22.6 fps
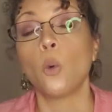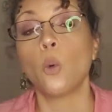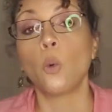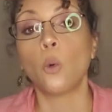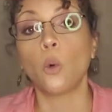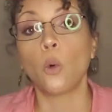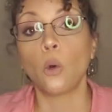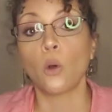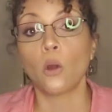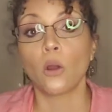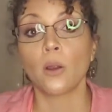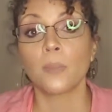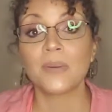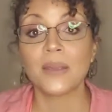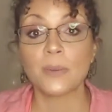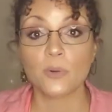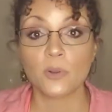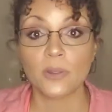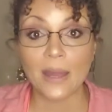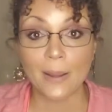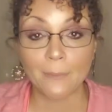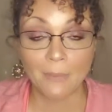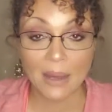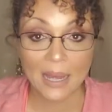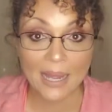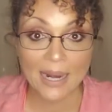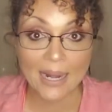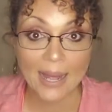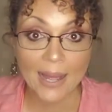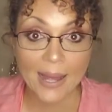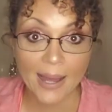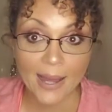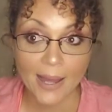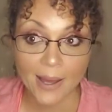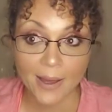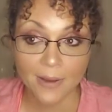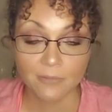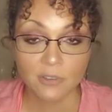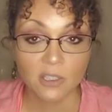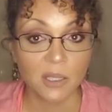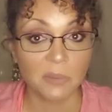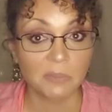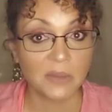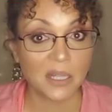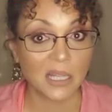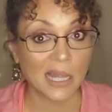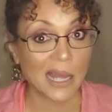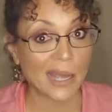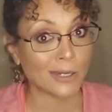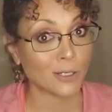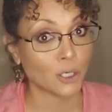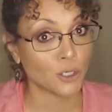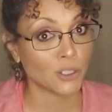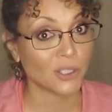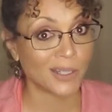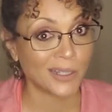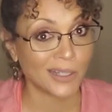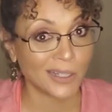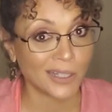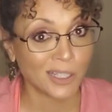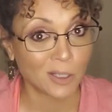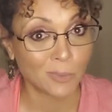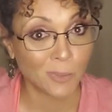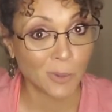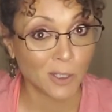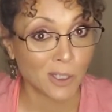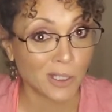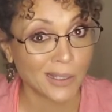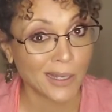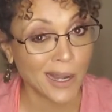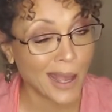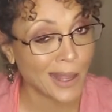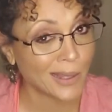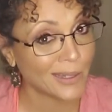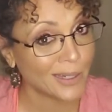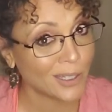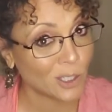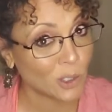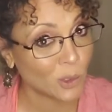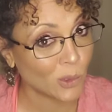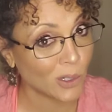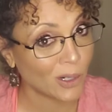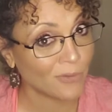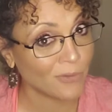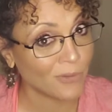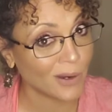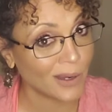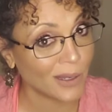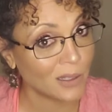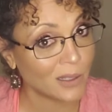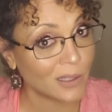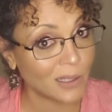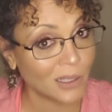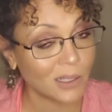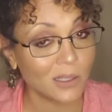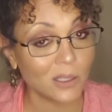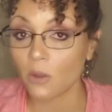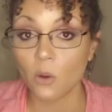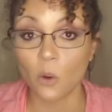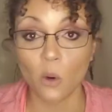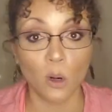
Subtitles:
or people that might have something like narcissistic personality disorder, for instance,